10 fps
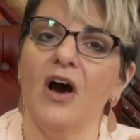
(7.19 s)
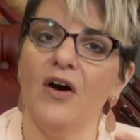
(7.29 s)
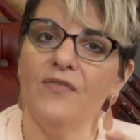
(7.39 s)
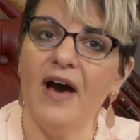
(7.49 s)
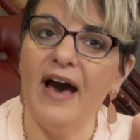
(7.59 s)

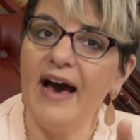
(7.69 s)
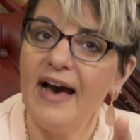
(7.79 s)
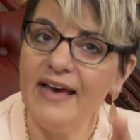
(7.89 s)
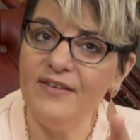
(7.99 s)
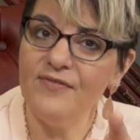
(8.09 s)
of
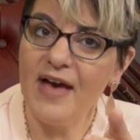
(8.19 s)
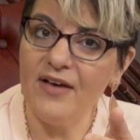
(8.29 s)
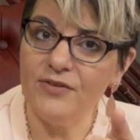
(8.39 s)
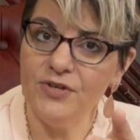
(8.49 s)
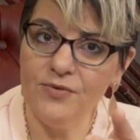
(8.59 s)
high
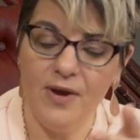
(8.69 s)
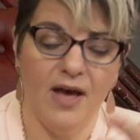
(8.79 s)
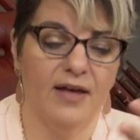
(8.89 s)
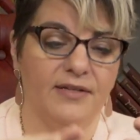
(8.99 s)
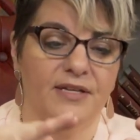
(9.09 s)
value
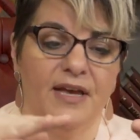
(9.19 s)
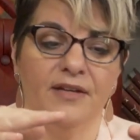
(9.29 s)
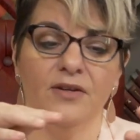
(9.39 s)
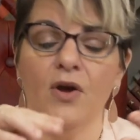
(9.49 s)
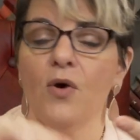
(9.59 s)
content